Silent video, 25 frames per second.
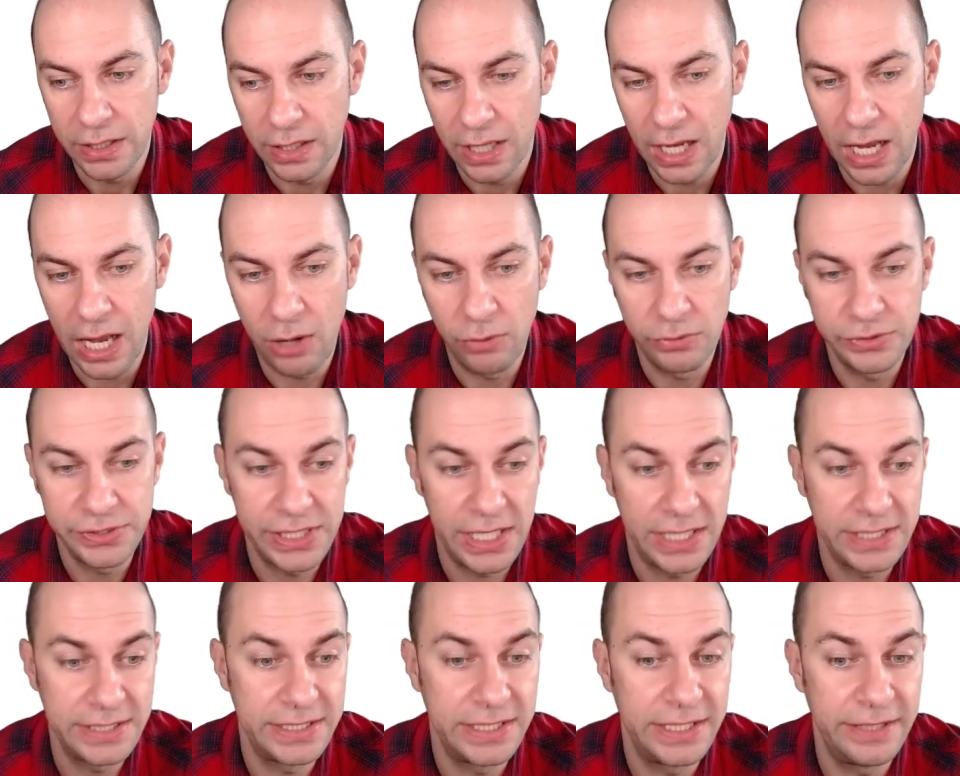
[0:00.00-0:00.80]
How
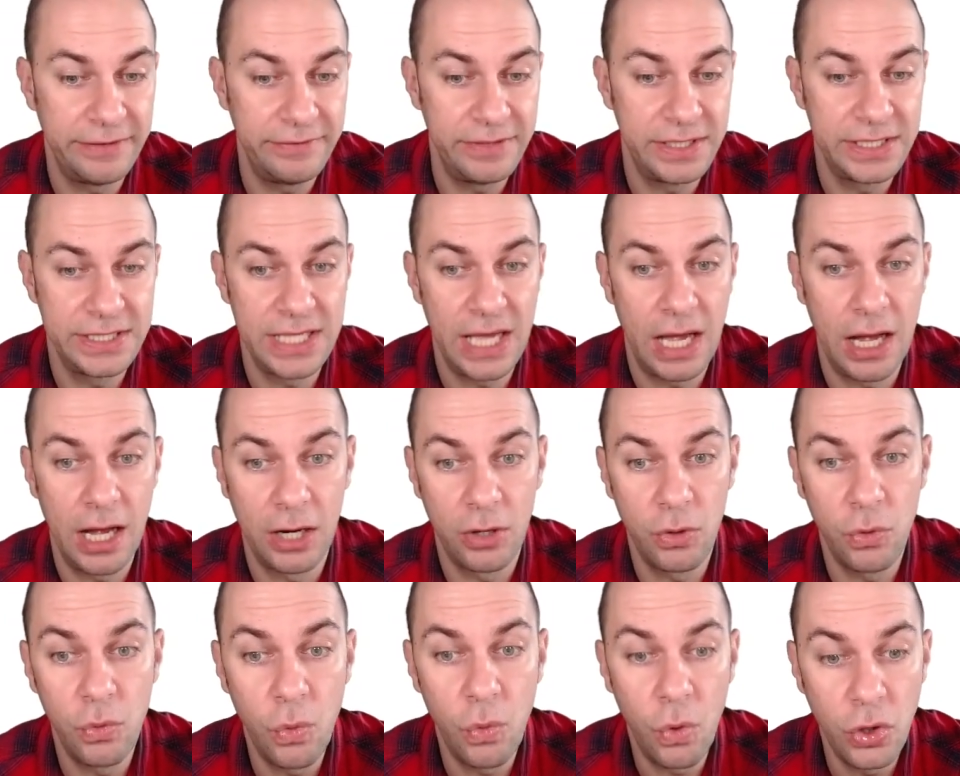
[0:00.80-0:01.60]
sensitive is our
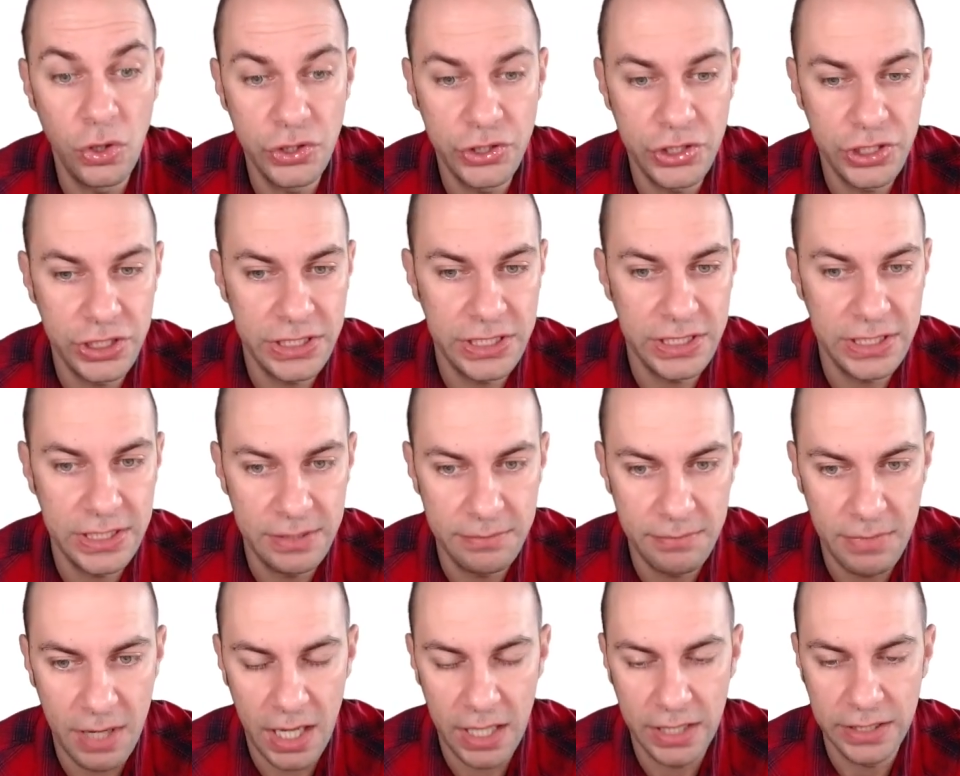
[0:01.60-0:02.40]
quantity
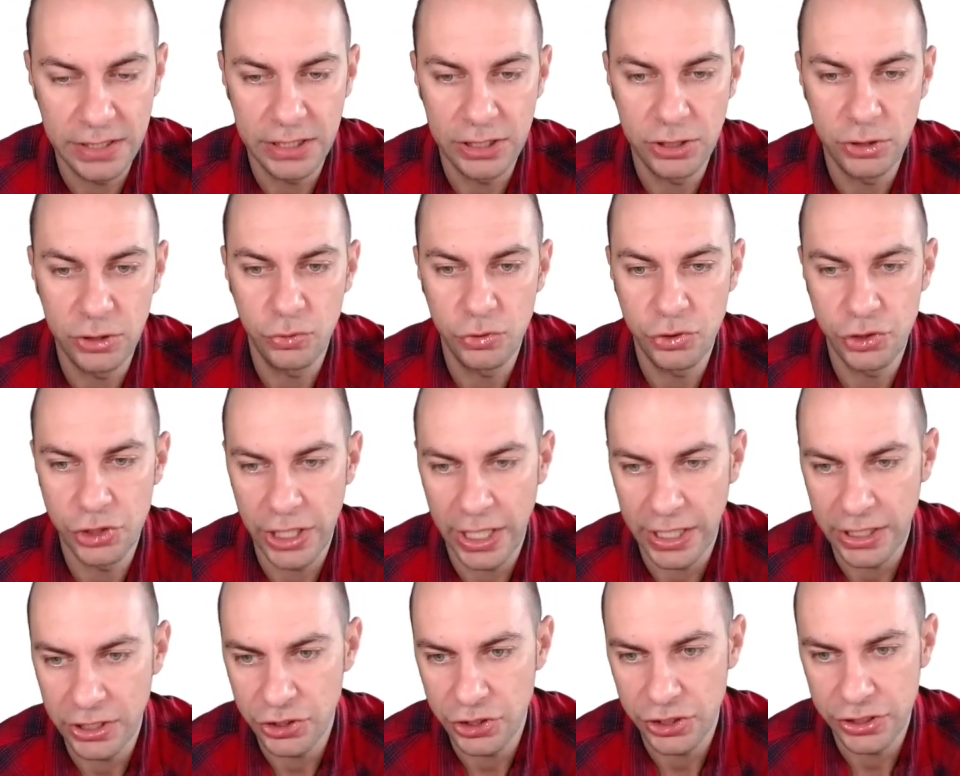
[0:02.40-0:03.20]
demanded to
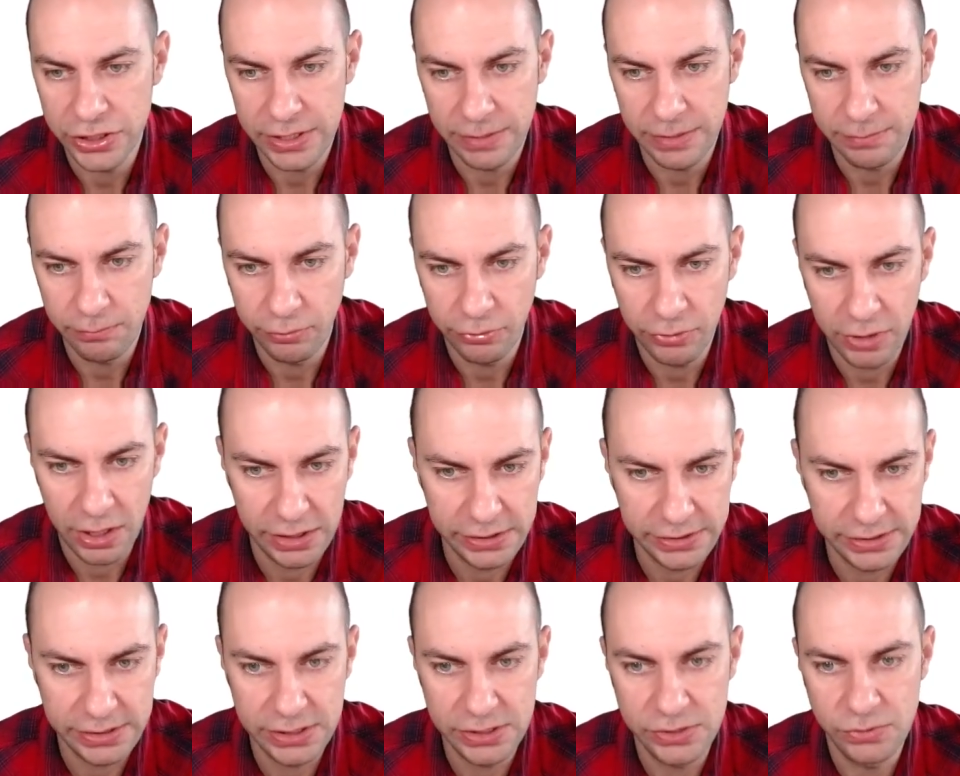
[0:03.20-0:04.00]
changes in
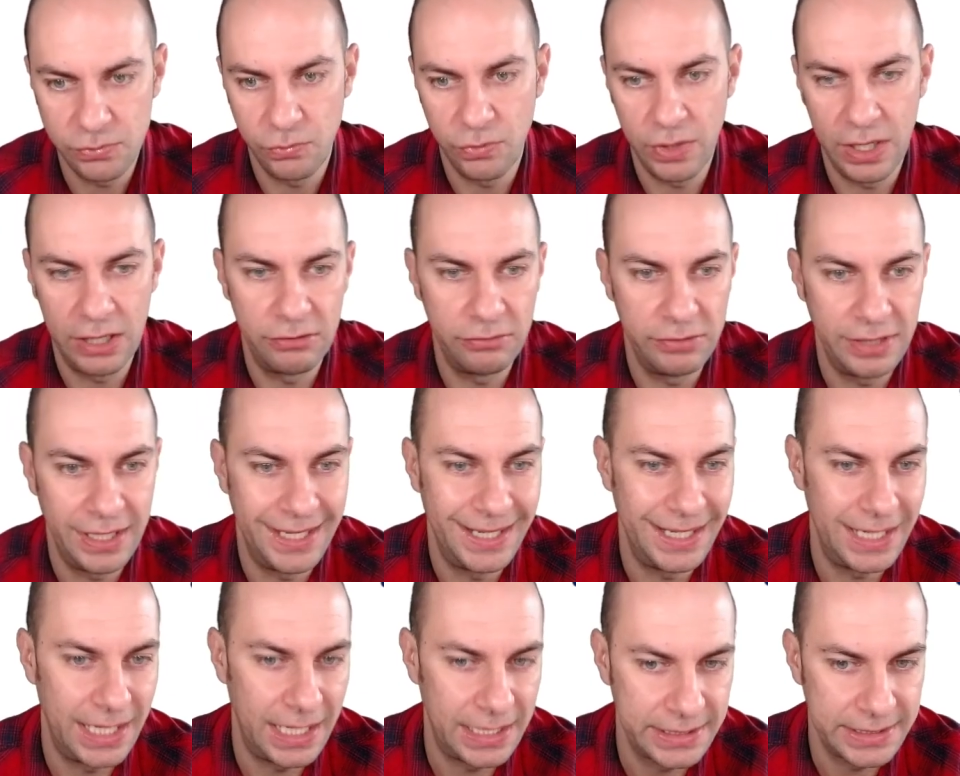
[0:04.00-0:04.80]
prices? Well,
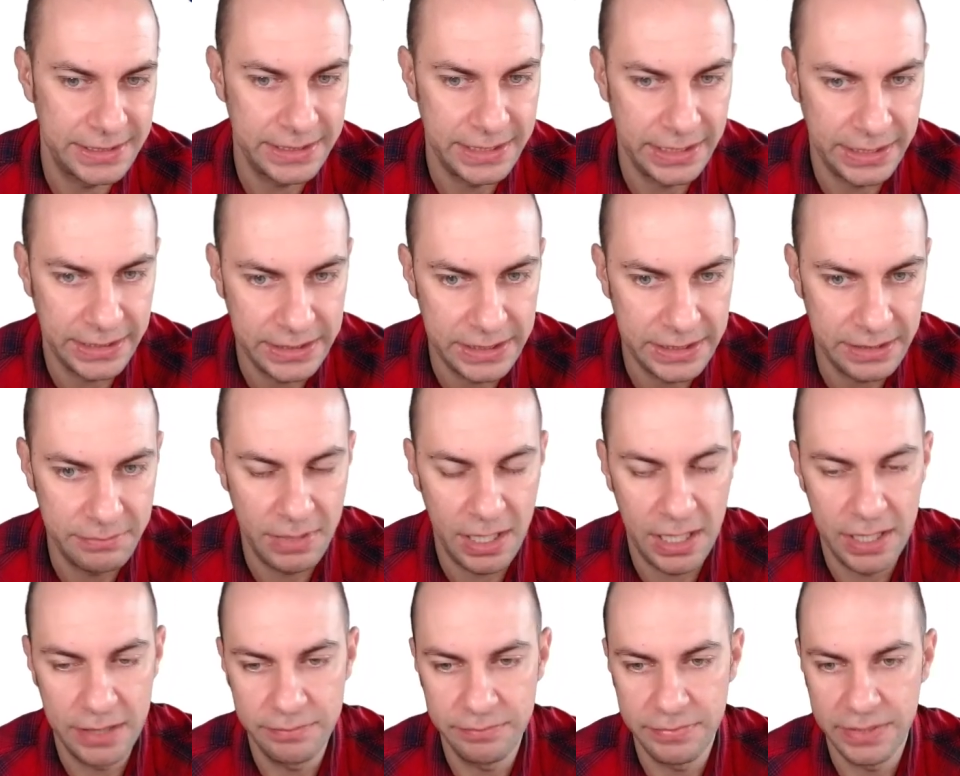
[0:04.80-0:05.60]
elastic
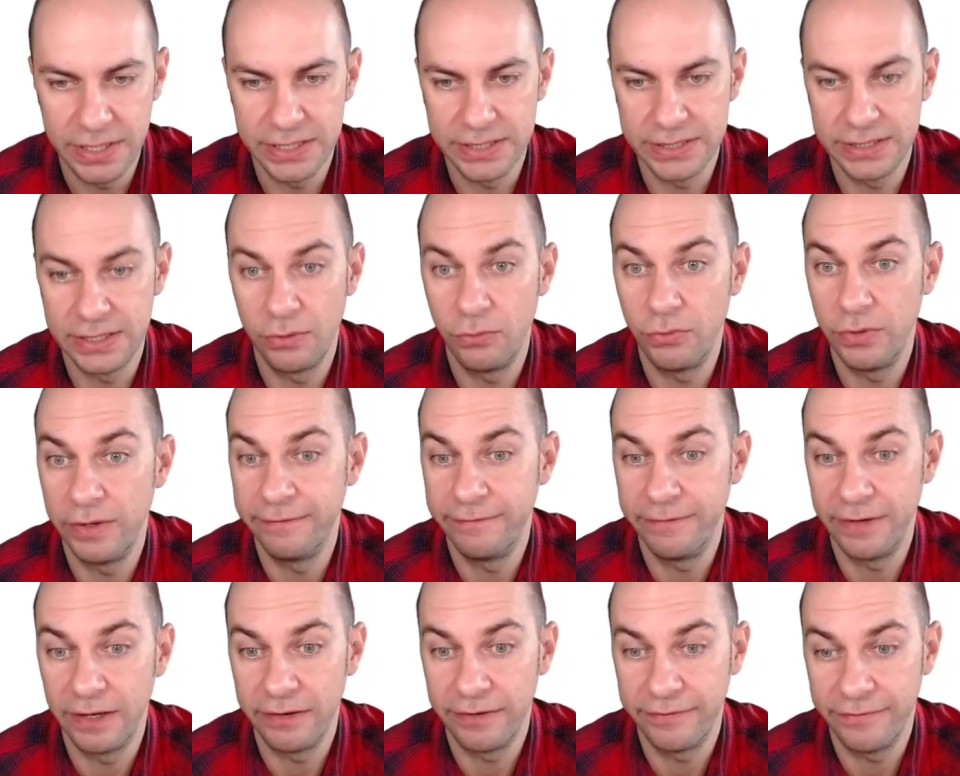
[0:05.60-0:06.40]
demand means that we're
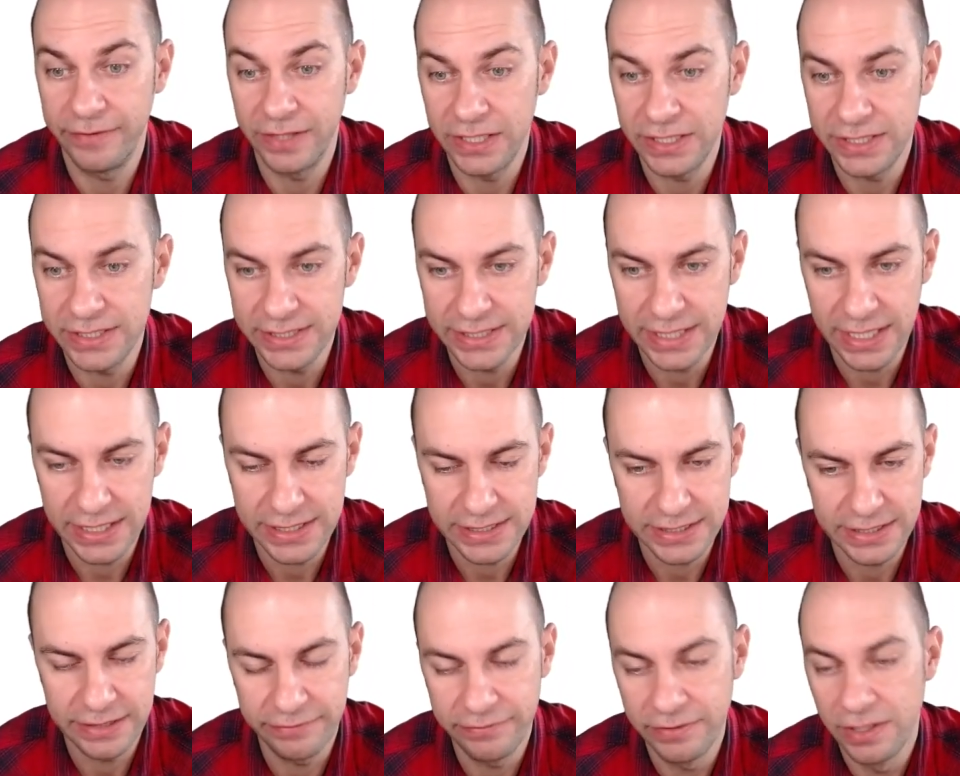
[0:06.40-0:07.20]
very, very
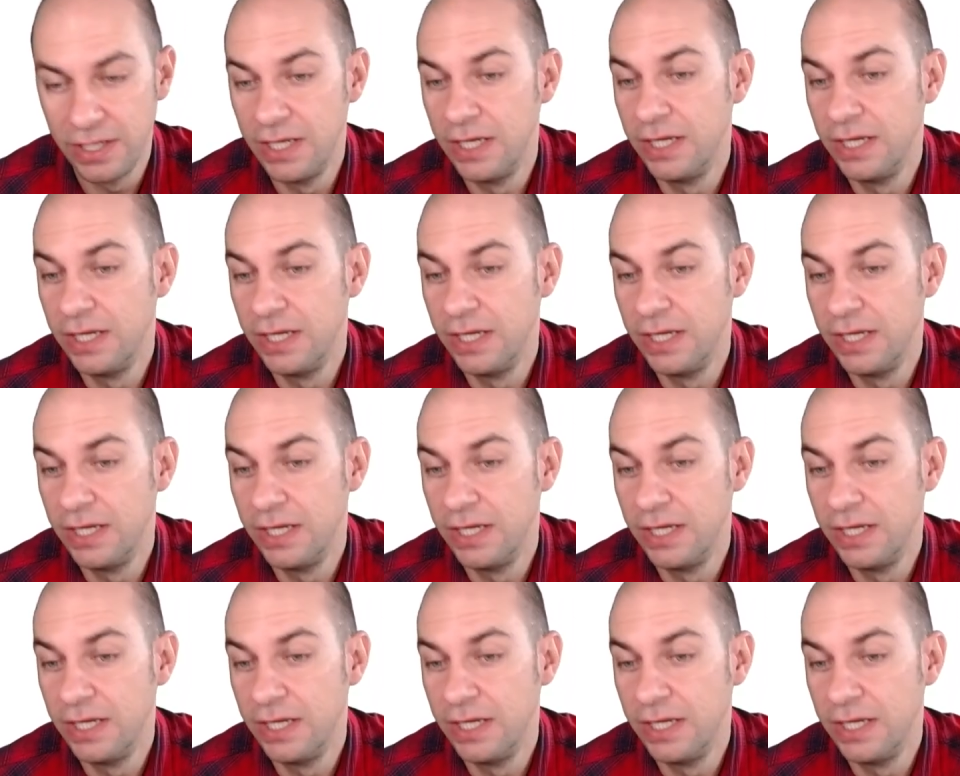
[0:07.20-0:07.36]
sensitive.